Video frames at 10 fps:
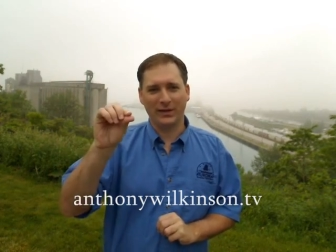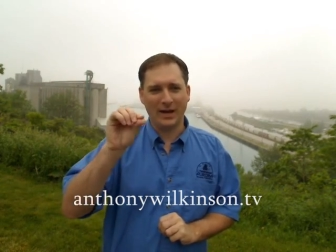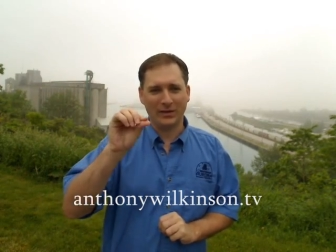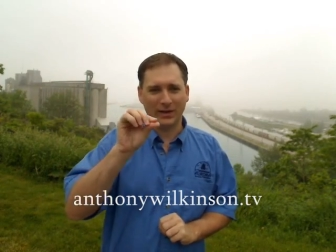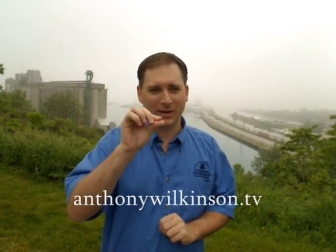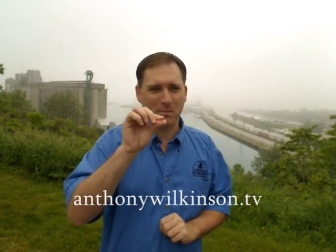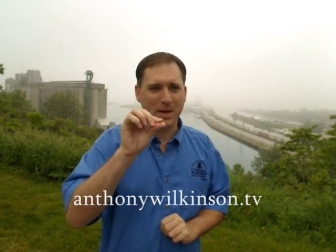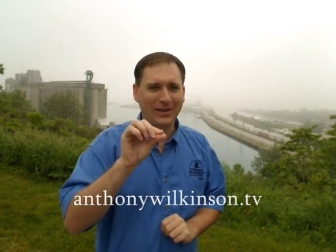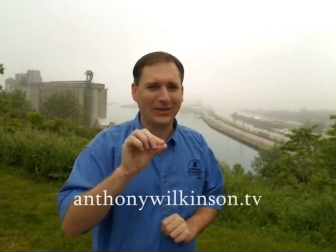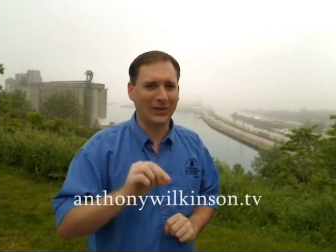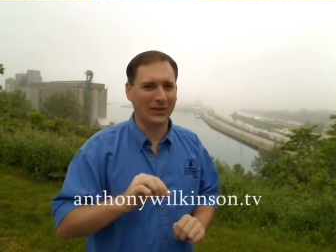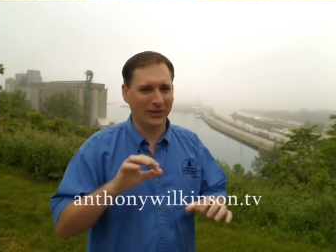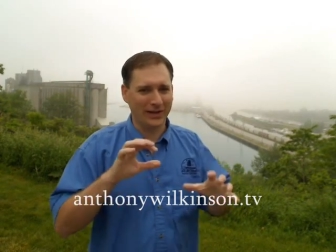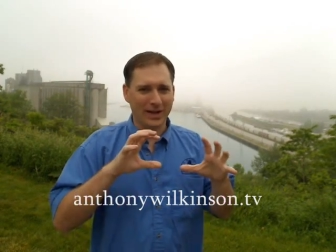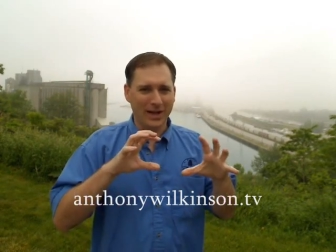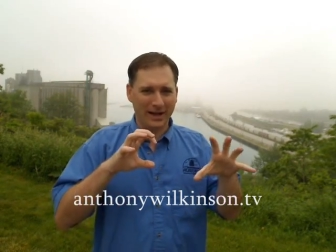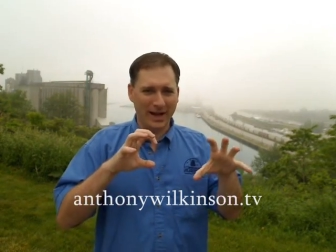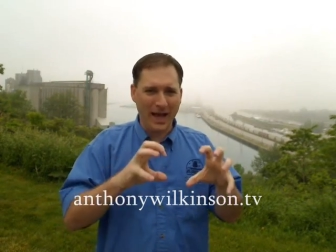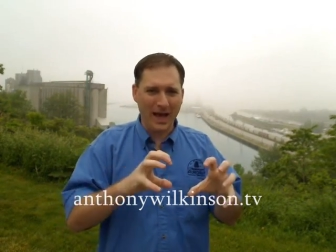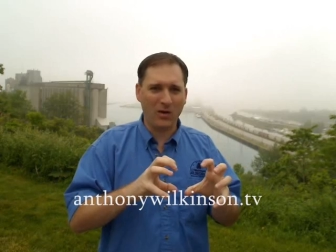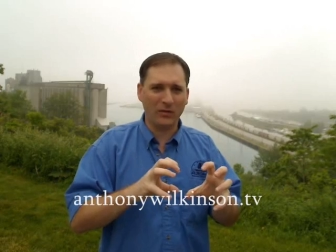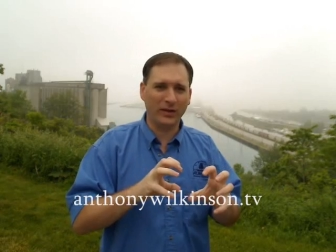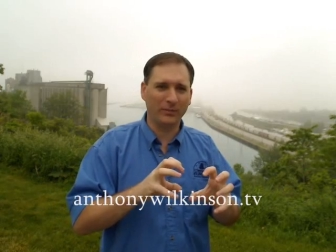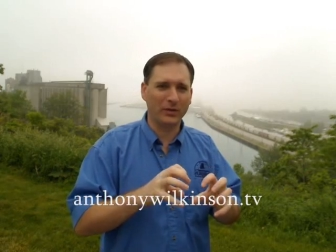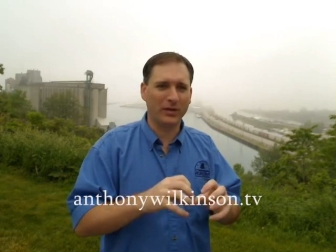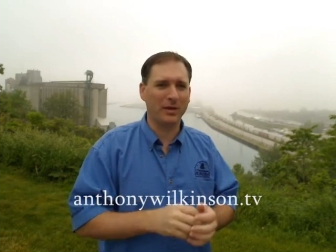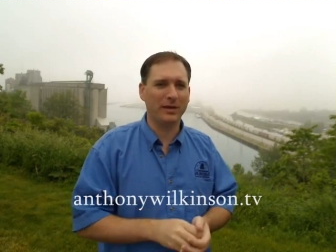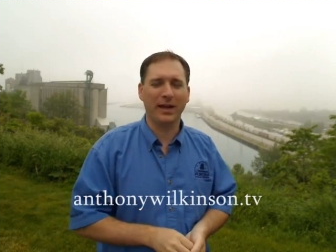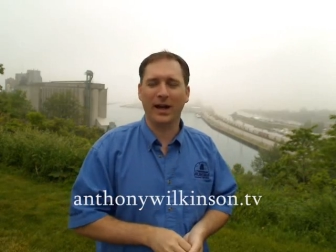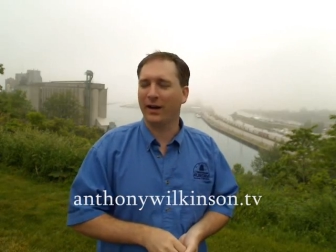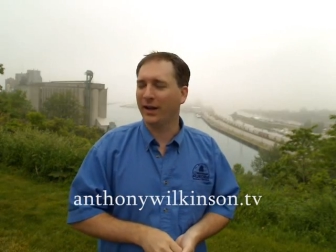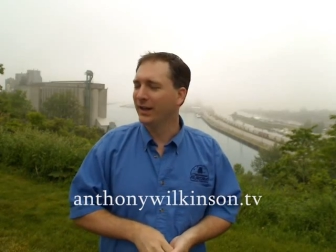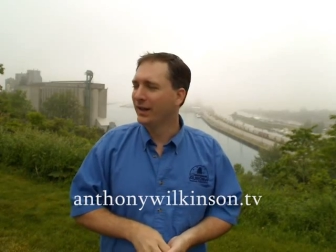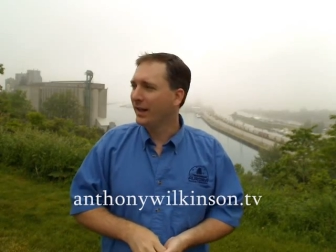down to like pixels and, and how to put them in there and,